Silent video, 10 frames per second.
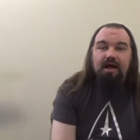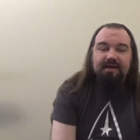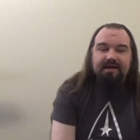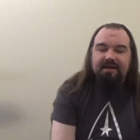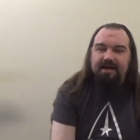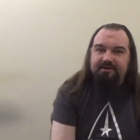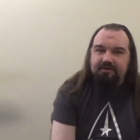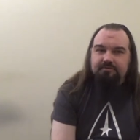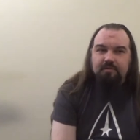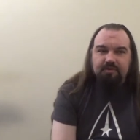again, I
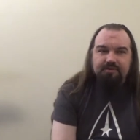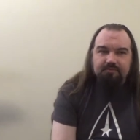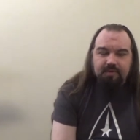don't remember his